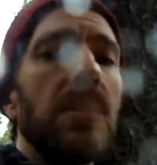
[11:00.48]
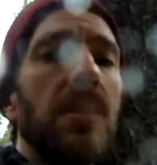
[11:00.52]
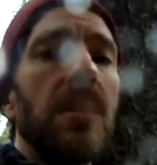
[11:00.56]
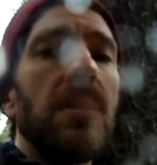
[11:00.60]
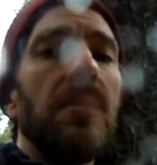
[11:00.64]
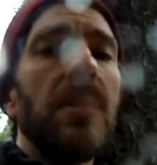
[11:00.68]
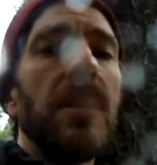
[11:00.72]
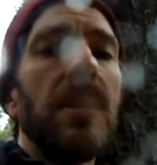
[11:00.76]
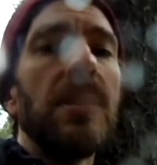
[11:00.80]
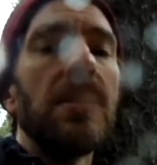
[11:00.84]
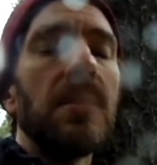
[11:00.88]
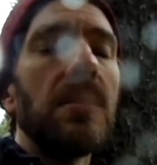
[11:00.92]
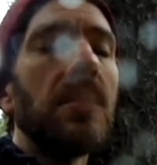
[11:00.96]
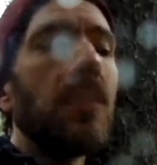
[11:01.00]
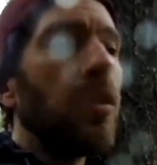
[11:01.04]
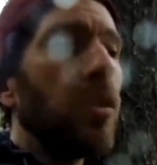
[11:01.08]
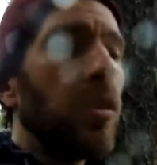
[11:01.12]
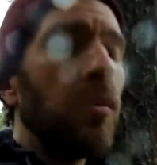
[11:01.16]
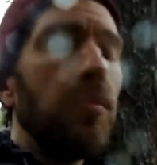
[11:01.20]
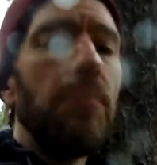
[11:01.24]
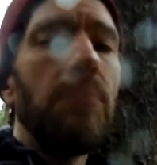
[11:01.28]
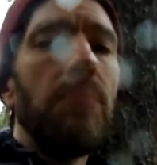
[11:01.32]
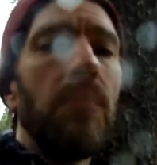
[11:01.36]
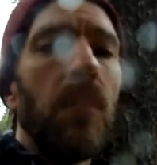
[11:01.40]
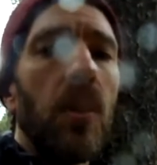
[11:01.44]
of starvation,
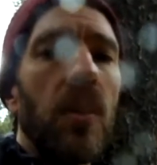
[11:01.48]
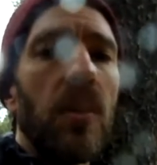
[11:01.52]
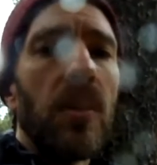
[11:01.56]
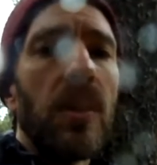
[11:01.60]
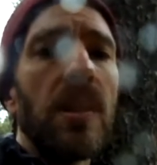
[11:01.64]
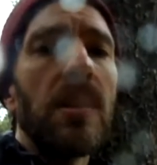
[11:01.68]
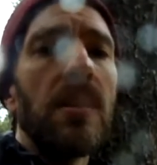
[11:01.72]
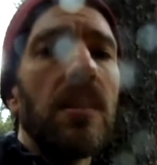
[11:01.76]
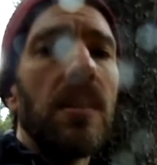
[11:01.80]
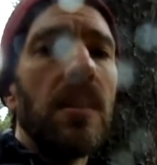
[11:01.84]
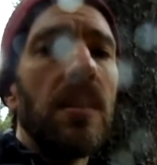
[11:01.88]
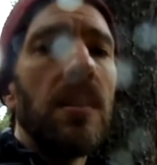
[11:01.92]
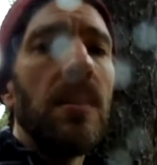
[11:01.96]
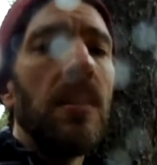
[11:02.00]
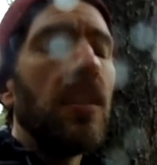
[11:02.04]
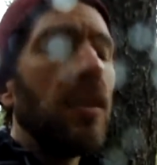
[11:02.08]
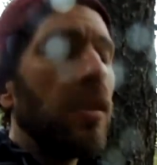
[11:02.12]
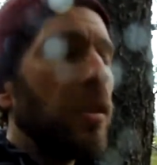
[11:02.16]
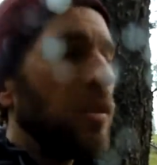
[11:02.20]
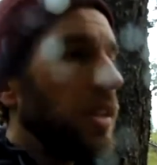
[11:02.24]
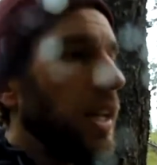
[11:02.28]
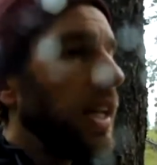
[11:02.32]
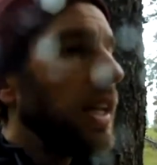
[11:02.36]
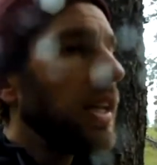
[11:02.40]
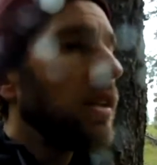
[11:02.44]
or
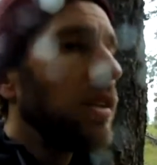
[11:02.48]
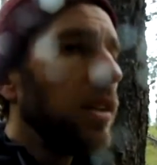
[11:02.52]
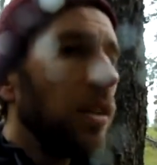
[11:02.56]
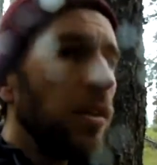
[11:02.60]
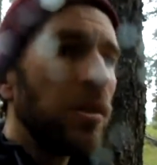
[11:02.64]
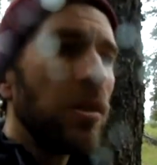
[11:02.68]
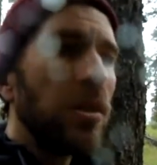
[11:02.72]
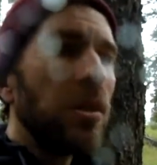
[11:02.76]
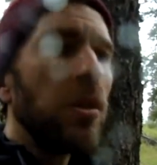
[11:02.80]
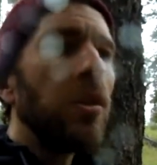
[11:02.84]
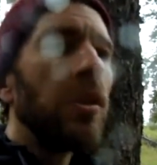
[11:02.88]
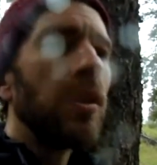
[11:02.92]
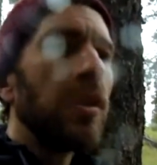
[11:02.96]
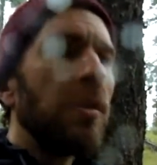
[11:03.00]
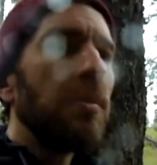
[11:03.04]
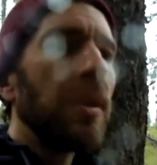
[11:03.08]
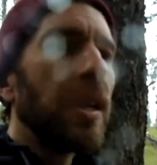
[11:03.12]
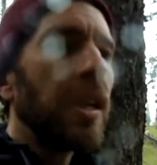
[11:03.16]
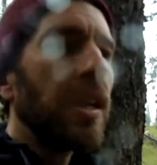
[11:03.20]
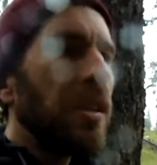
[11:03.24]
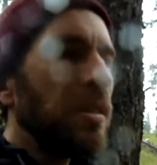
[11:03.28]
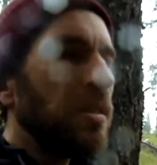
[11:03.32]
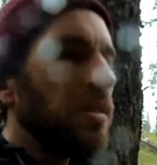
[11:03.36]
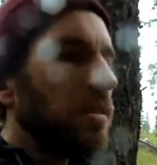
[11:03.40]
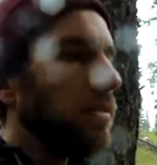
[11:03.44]
getting close to it
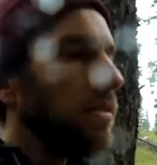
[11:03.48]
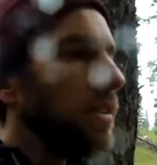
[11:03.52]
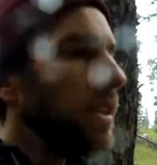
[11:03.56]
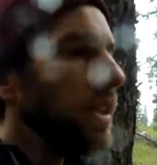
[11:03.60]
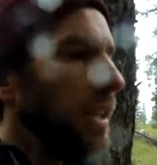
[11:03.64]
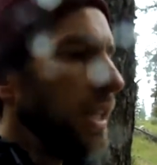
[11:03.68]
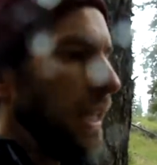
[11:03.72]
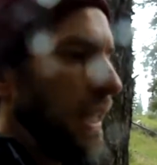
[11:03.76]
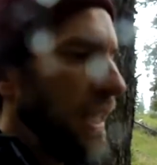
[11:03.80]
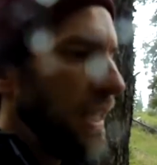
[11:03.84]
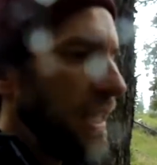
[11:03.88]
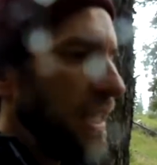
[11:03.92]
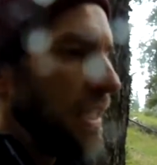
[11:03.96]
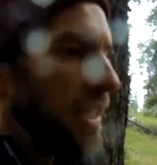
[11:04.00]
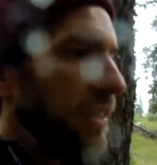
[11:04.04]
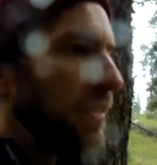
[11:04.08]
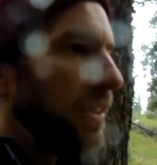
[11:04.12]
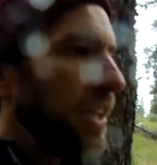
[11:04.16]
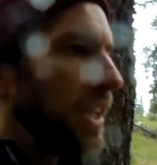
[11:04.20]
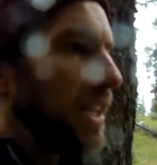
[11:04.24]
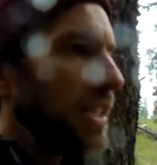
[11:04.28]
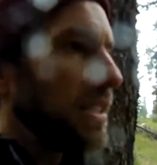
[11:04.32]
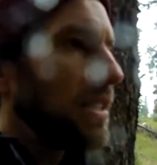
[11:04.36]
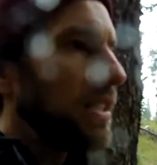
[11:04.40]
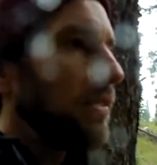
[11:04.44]
because of
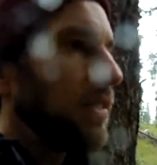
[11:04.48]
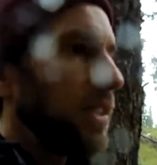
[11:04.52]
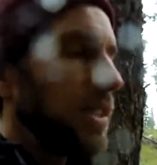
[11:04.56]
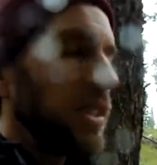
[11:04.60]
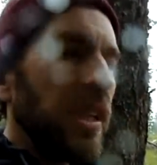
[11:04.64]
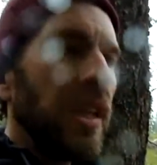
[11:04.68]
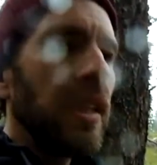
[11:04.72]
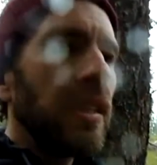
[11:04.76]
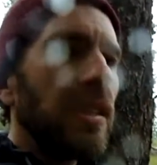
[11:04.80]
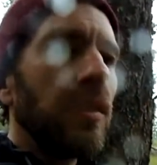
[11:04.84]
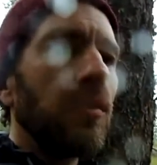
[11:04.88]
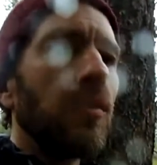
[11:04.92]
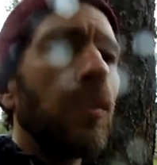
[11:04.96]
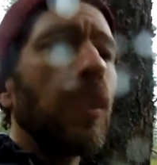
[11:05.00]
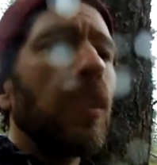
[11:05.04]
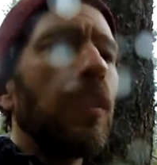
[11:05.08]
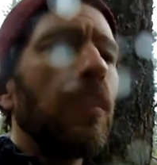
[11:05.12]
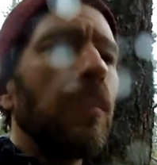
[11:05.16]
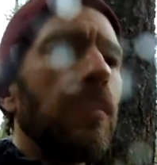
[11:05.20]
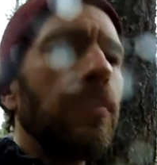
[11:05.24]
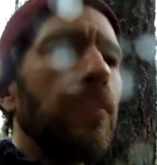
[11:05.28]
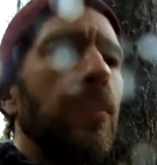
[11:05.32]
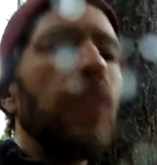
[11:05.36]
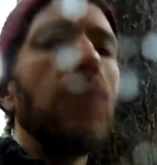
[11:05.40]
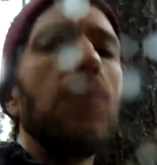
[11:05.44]
living in a civilization
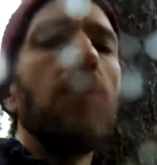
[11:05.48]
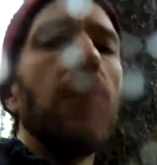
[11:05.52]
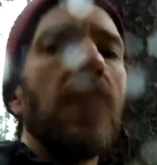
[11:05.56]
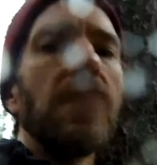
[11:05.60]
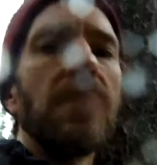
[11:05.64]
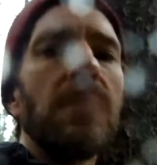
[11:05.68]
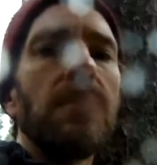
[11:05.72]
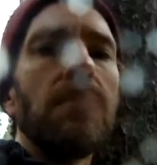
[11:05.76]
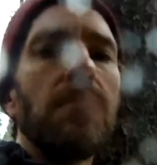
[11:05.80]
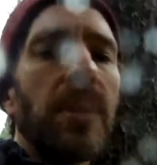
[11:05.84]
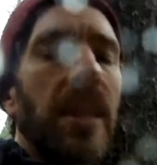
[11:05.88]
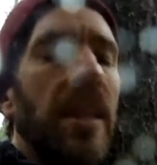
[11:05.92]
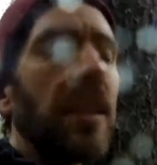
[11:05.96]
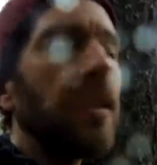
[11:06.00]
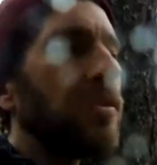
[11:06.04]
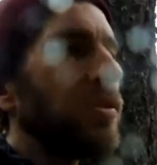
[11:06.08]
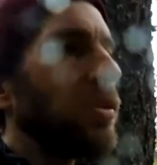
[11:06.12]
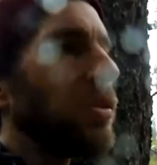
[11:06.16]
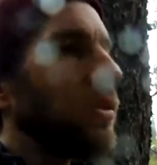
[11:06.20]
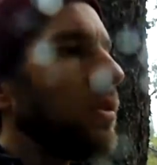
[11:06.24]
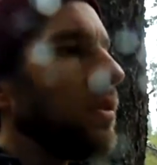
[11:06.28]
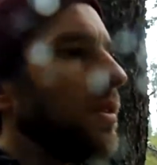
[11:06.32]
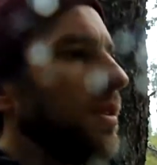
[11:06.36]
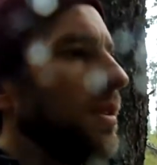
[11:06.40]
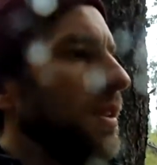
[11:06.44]
where food wasn't
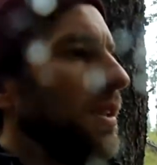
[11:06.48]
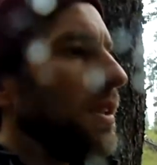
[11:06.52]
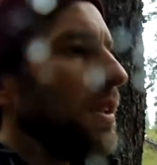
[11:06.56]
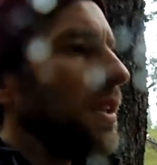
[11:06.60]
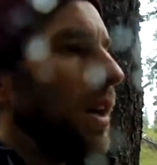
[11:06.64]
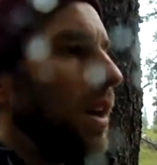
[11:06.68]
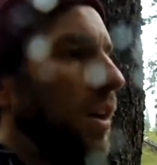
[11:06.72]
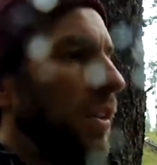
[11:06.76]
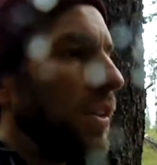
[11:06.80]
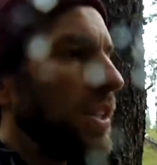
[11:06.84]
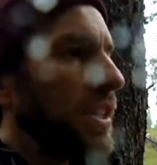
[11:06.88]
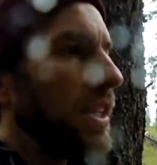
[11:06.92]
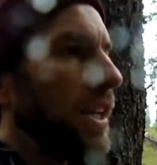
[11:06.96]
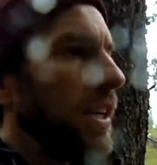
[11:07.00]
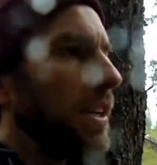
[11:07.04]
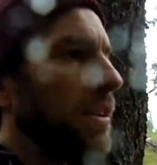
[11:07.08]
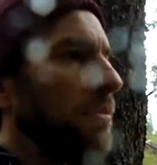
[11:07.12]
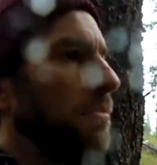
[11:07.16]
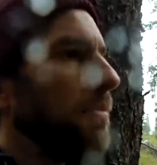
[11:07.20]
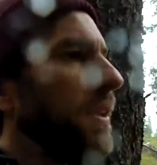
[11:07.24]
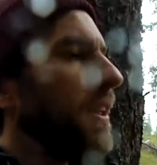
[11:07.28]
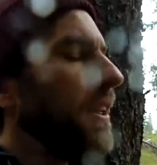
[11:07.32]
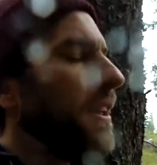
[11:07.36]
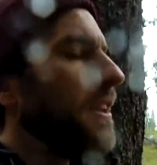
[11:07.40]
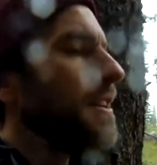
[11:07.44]
plentiful all the
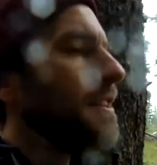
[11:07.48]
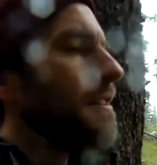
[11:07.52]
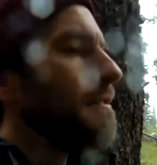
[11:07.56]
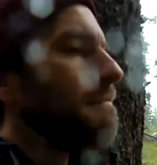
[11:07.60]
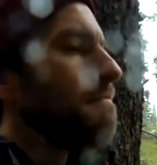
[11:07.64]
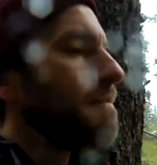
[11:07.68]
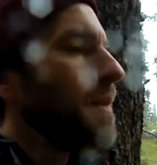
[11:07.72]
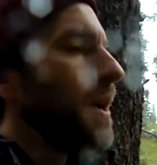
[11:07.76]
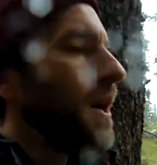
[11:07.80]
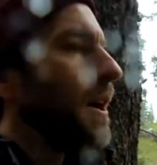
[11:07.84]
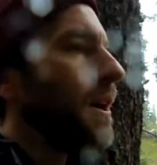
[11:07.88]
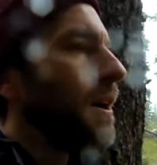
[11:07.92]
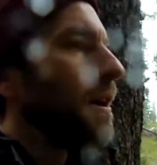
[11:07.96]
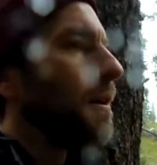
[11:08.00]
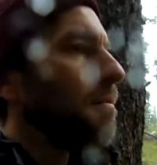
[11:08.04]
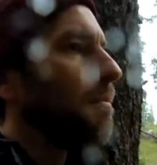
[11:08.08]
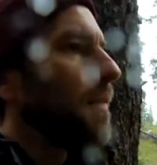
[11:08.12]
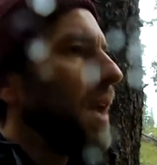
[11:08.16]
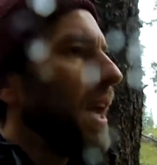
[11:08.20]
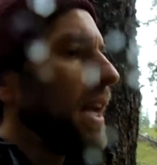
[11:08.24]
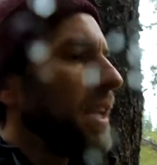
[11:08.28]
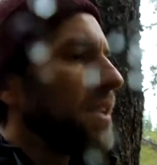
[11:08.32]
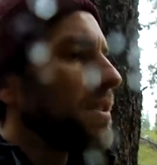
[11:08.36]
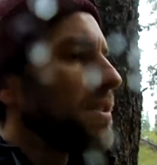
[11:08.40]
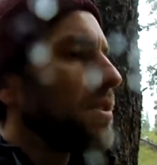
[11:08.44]
time.
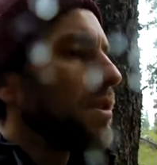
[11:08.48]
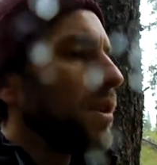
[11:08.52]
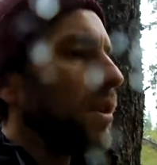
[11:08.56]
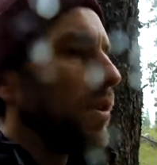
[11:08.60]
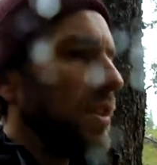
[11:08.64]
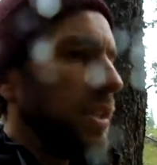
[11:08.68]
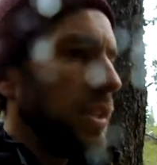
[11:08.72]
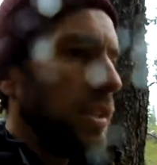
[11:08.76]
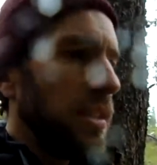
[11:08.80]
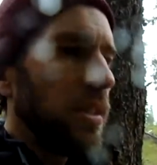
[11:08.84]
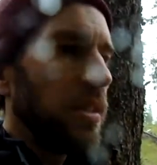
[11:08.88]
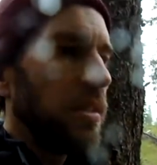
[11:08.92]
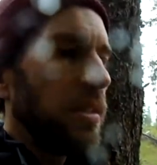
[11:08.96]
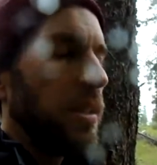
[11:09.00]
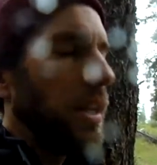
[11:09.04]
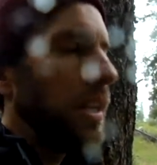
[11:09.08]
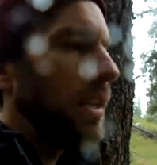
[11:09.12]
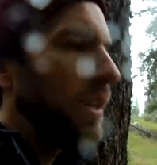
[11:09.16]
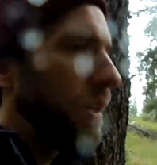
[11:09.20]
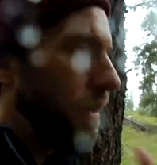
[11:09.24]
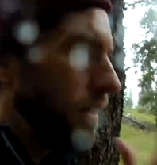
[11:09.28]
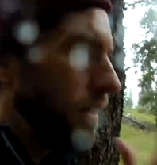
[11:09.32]
And so this is